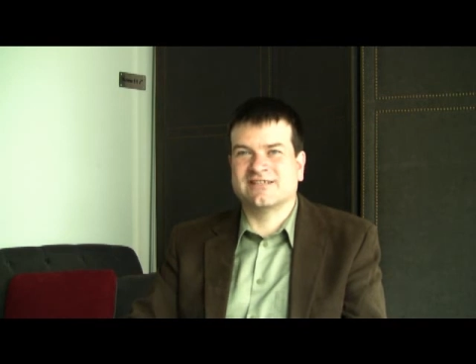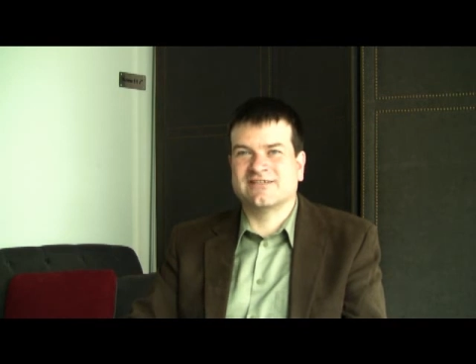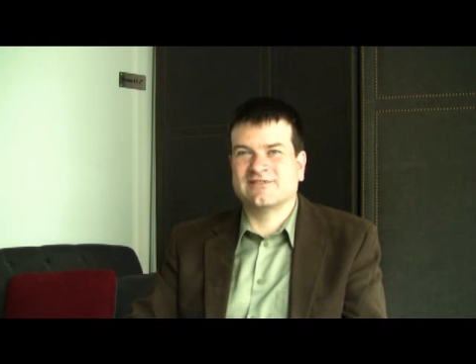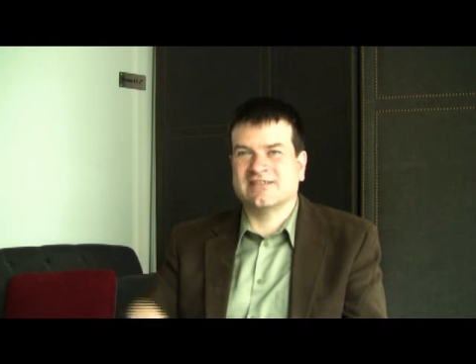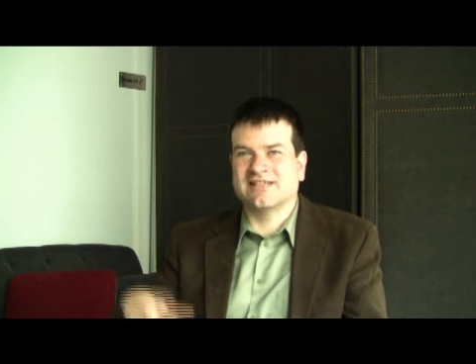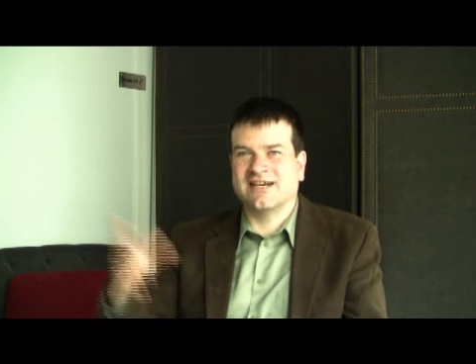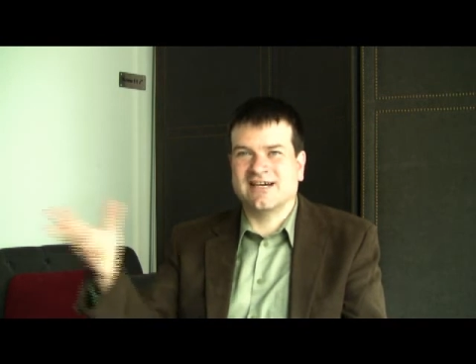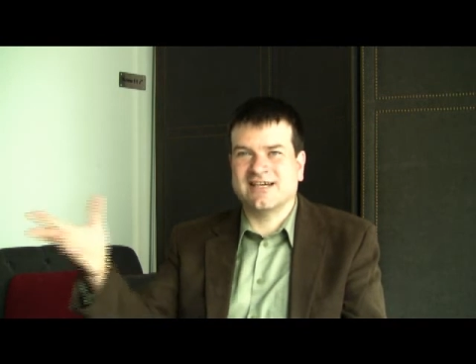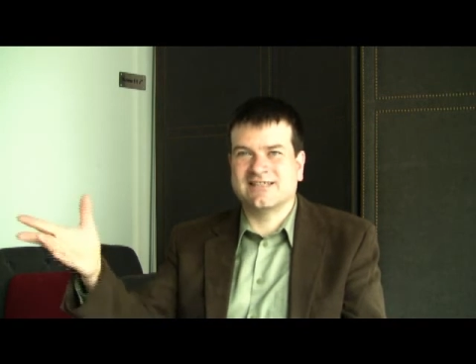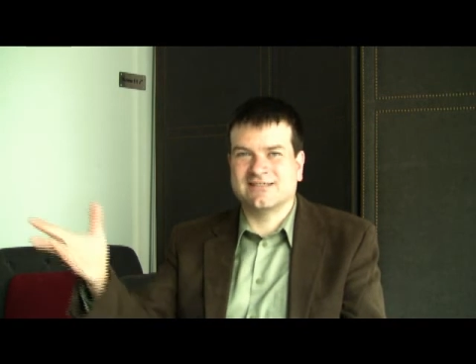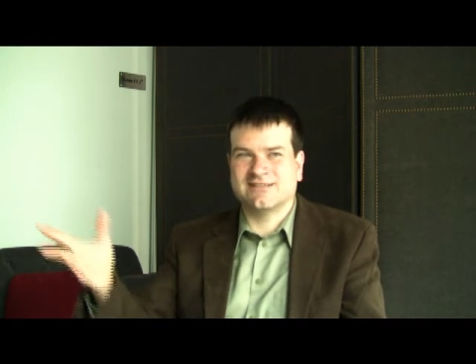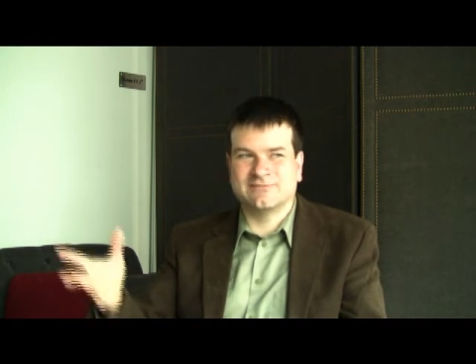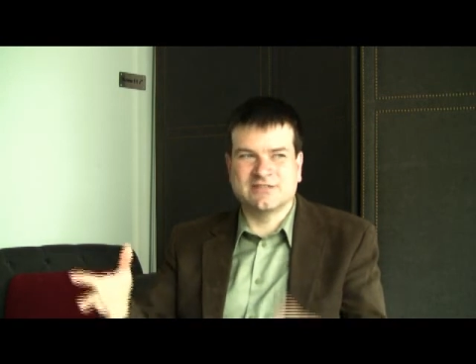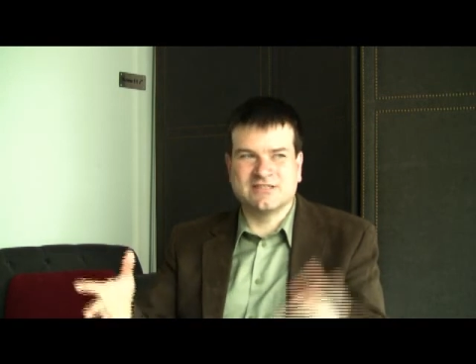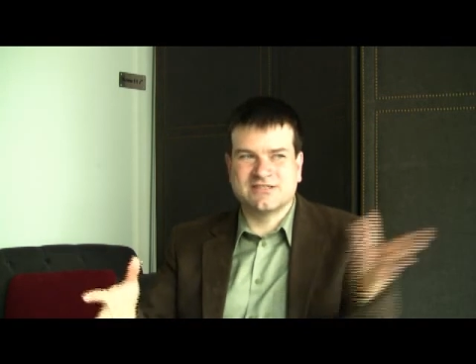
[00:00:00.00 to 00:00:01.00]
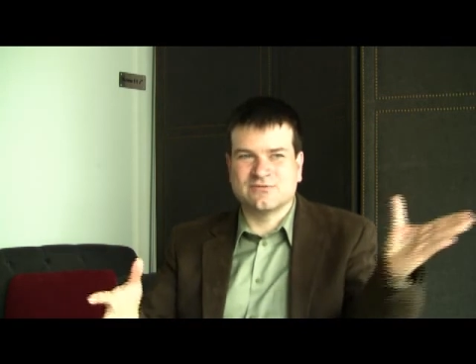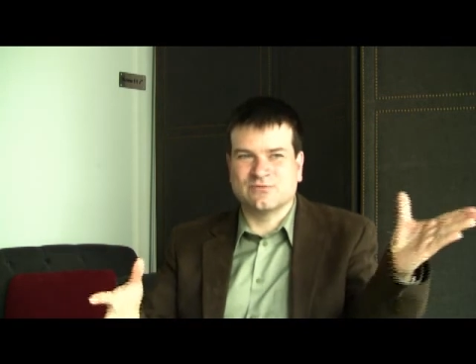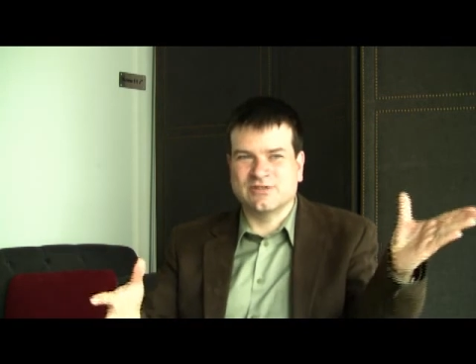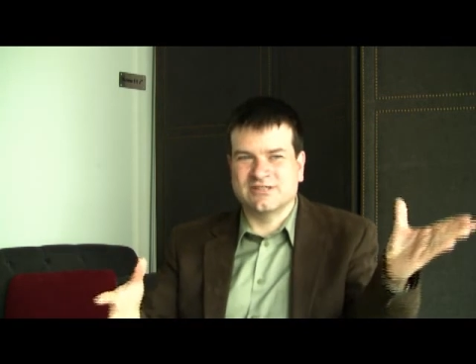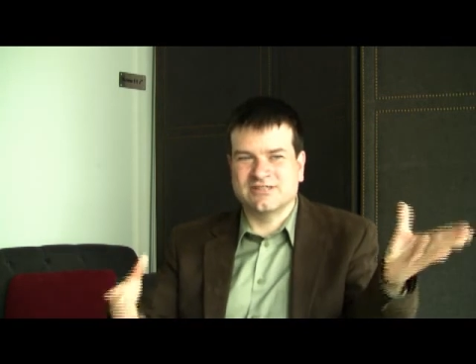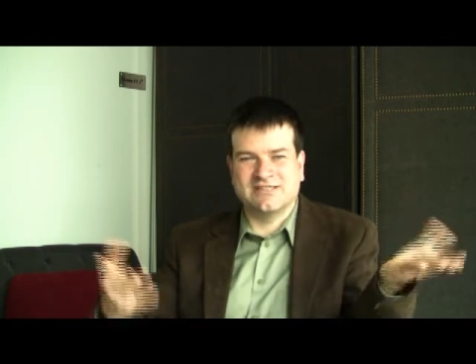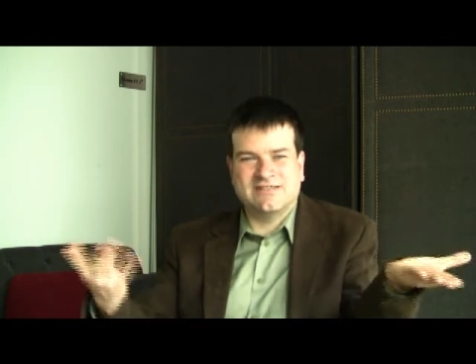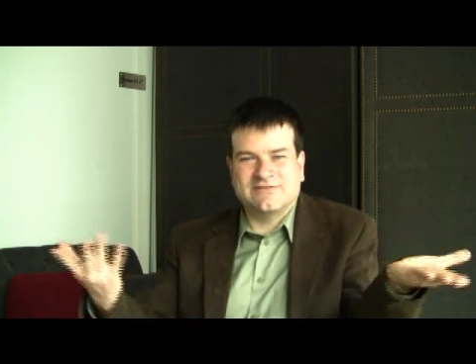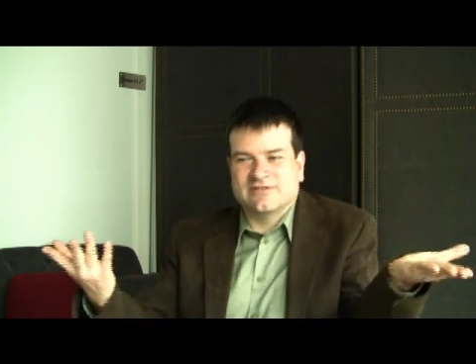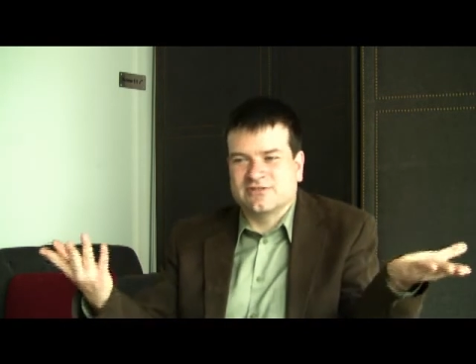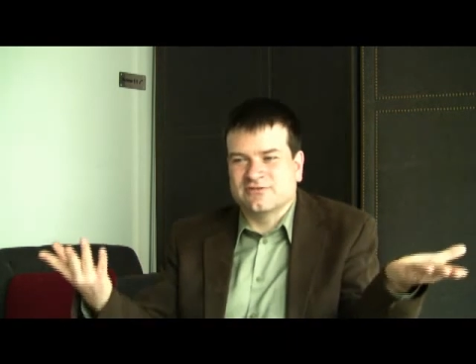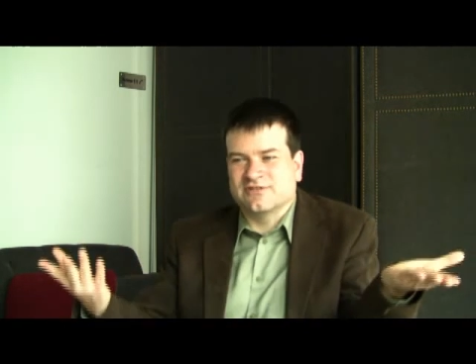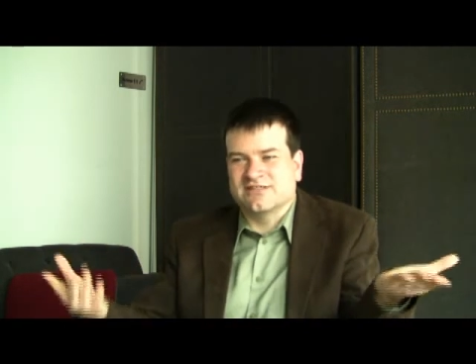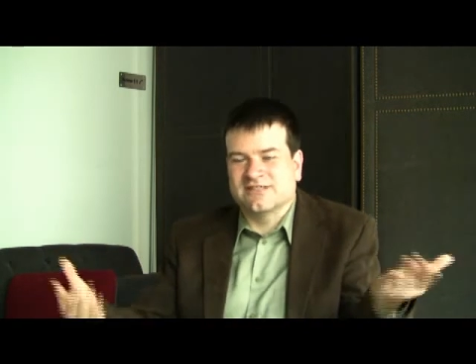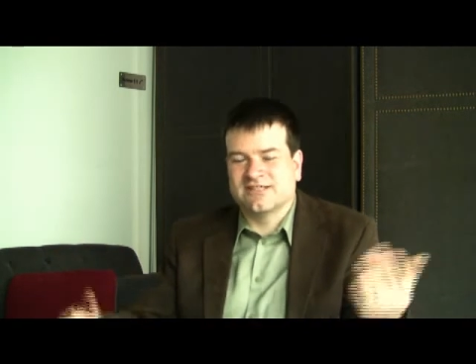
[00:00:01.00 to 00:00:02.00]
Giving the odd elements to one, the even
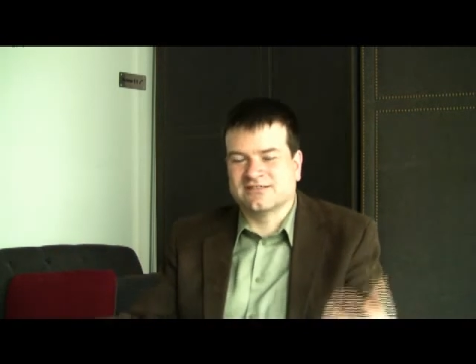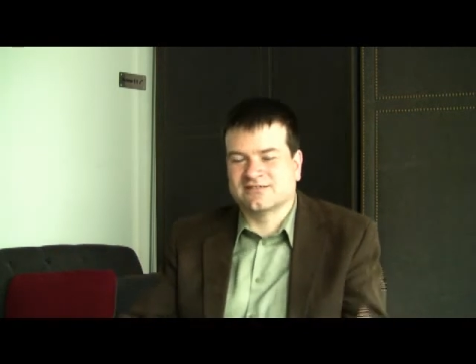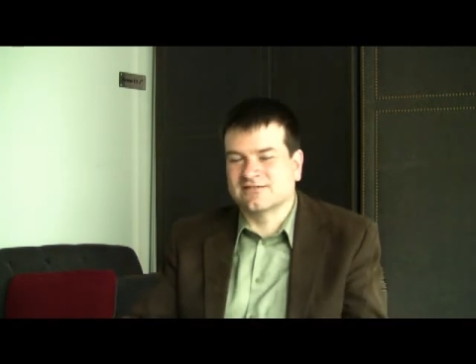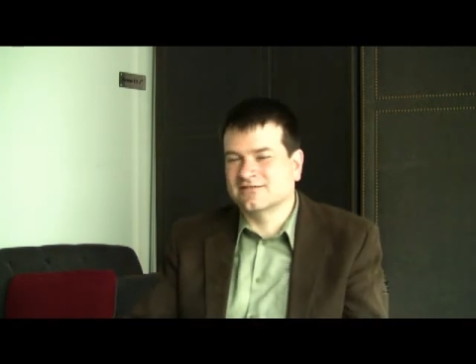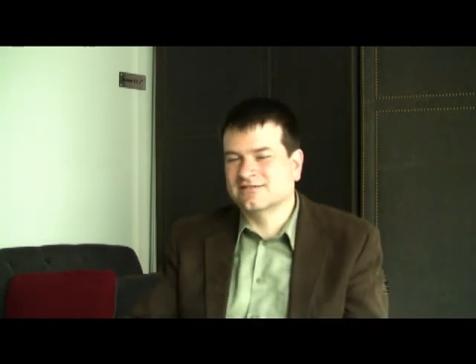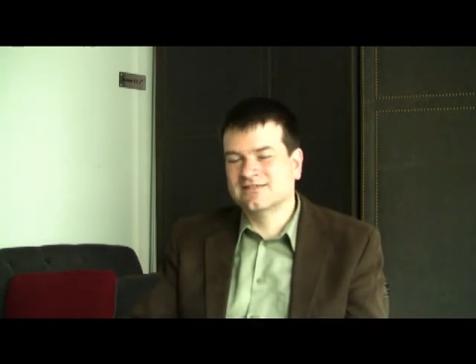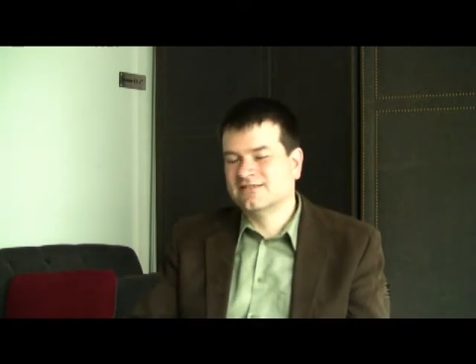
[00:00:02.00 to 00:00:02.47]
to another,